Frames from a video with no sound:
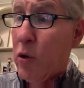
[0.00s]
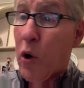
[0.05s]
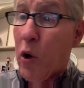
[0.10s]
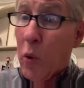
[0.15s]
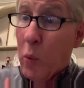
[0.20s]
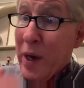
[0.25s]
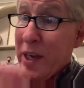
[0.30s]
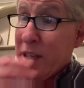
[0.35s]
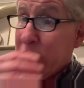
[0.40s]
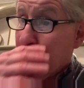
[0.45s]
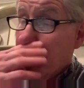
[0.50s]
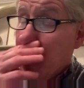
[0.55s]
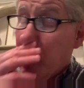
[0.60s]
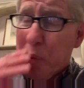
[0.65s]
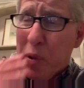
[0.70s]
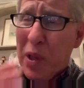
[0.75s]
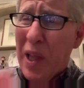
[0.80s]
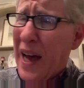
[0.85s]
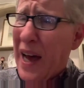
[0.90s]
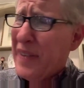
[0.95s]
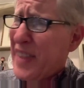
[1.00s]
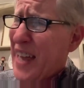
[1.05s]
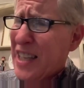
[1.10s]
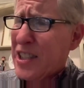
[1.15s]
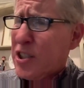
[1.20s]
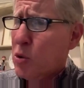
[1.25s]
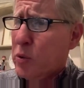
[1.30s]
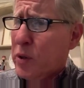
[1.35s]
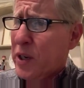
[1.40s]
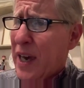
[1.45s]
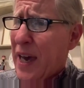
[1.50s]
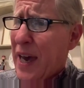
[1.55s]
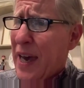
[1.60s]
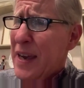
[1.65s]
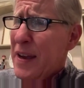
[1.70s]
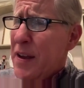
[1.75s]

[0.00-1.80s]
or wait to apply. That's okay.